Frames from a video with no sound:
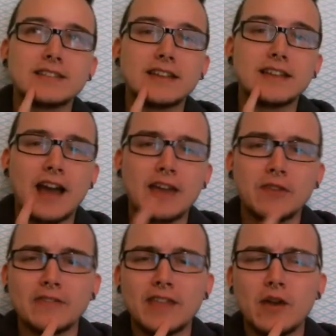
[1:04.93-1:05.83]
like, I
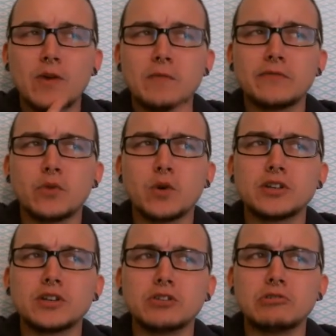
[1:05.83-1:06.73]
thought that way before
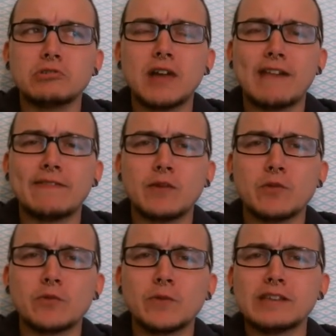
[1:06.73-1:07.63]
too, and they
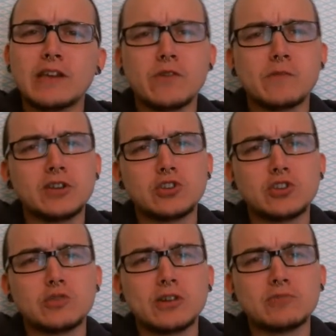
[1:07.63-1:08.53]
were really giving me
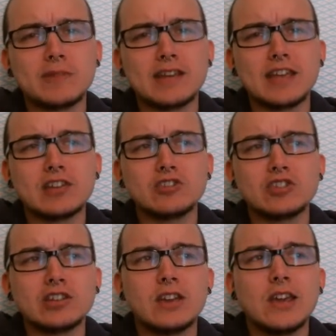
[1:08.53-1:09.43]
too much
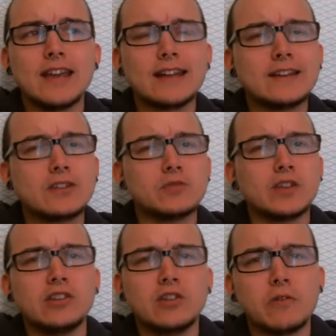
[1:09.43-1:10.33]
medication, and I didn't
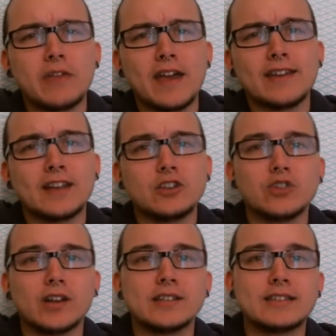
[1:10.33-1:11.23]
really know that, and I
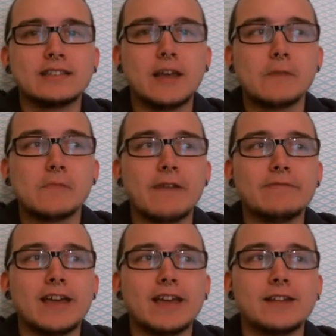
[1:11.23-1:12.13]
trusted them, and
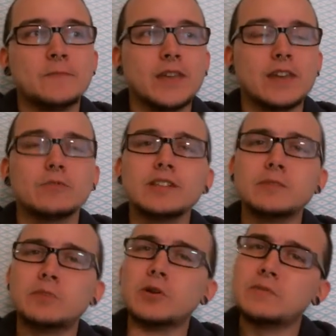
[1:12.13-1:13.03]
then it really
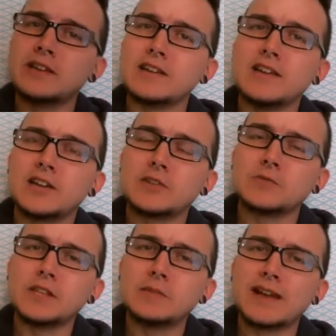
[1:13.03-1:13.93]
put me in a
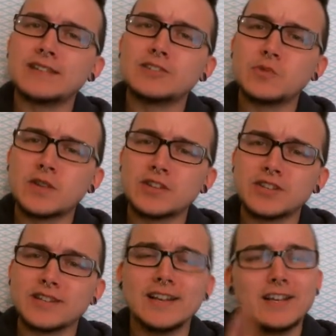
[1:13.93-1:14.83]
really bad
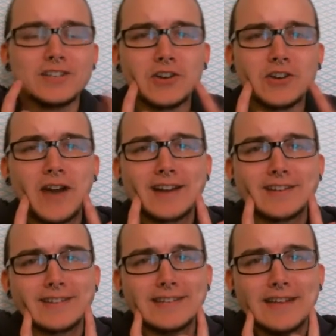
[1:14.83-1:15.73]
situation. So,
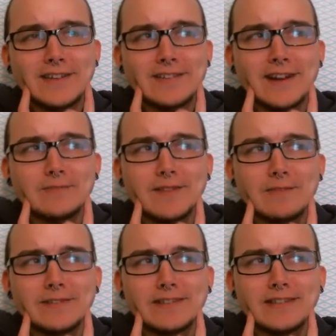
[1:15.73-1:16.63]
actually, now that I'm
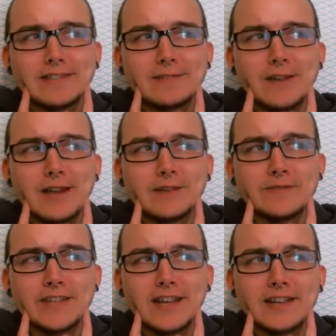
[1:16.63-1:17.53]
taping this, I'm kind of
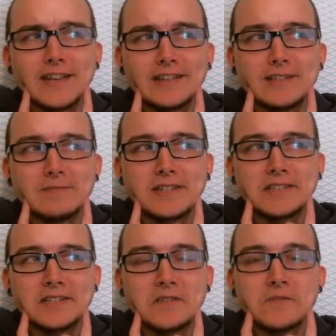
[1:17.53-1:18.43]
second guessing
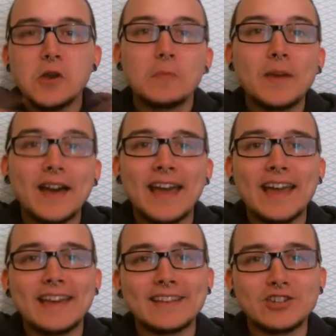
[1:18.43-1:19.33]
myself. But
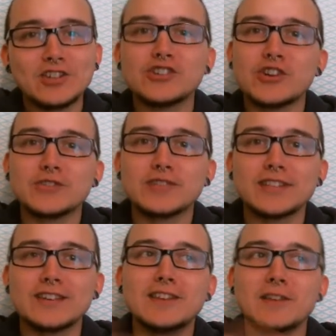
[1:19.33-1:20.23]
hey, that just shows
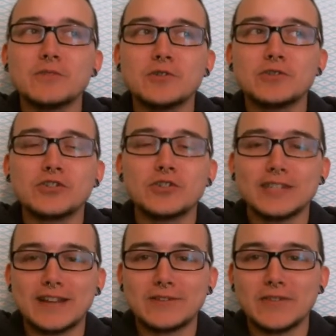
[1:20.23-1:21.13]
like the emotional
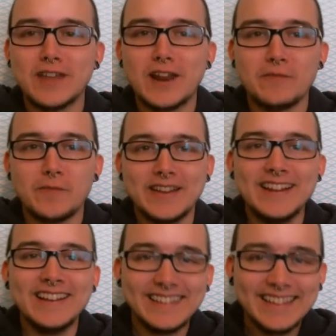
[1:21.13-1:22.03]
cycle that I've been
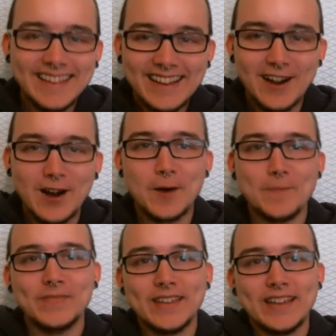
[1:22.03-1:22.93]

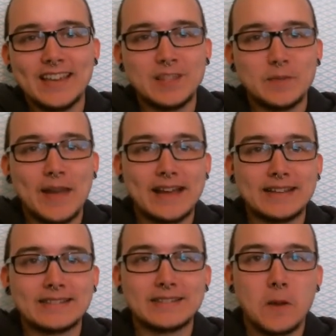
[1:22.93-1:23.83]
in the
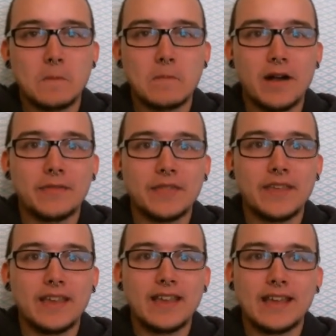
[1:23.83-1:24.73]
past month
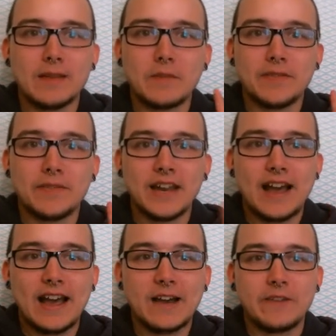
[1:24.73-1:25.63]
and month and a
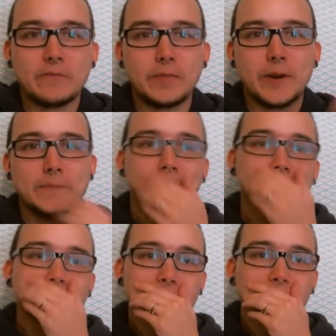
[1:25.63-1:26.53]
half. But
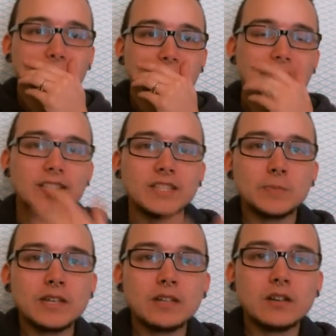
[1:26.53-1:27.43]
it's
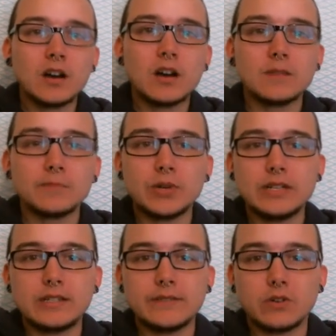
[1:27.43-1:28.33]
been pretty
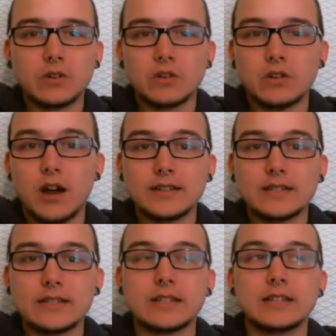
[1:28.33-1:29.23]
difficult,
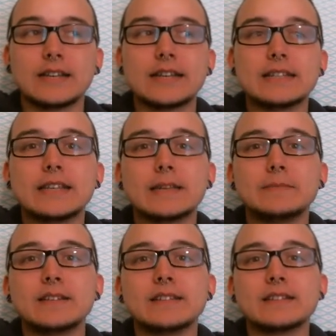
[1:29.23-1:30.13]
honestly, like I said,
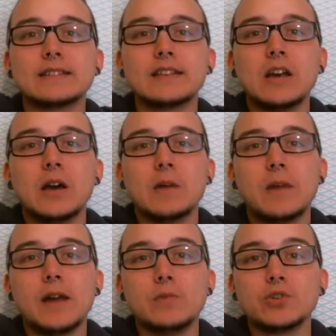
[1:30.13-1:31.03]
because
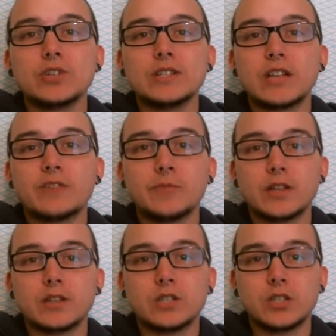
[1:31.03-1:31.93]
my emotions have
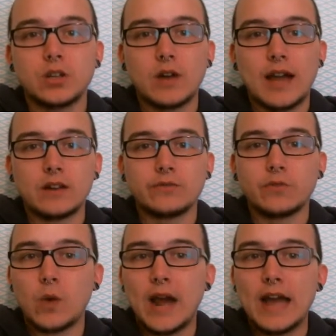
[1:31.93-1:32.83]
been so out of
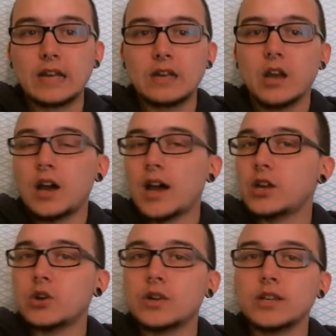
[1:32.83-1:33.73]
whack. I
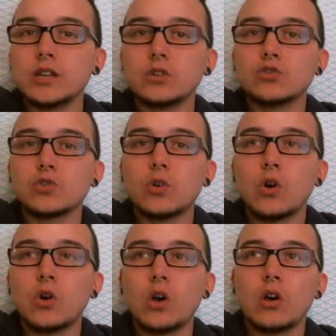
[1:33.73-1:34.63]
couldn't
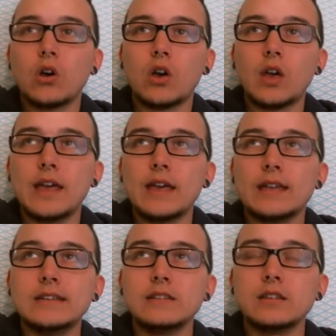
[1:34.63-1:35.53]
control
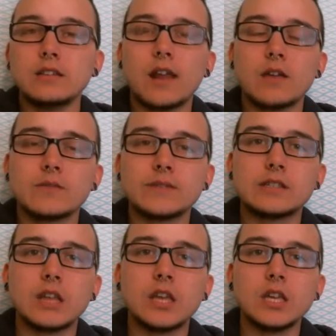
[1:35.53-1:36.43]
anything that I was
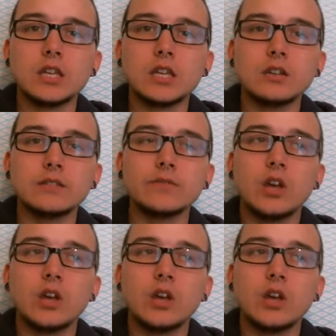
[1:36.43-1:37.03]
thinking of.